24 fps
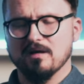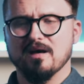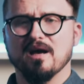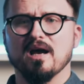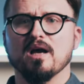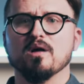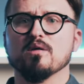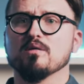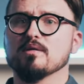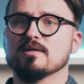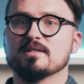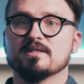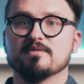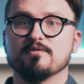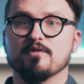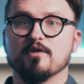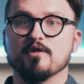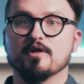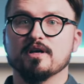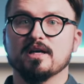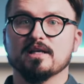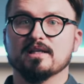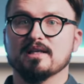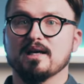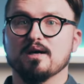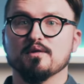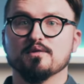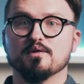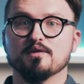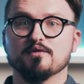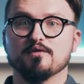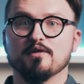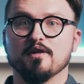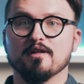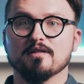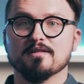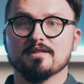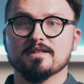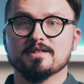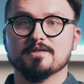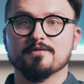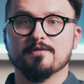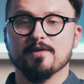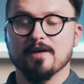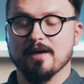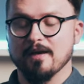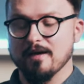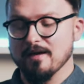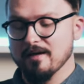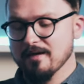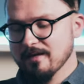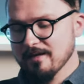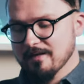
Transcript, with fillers: I always forget how to fold this thing.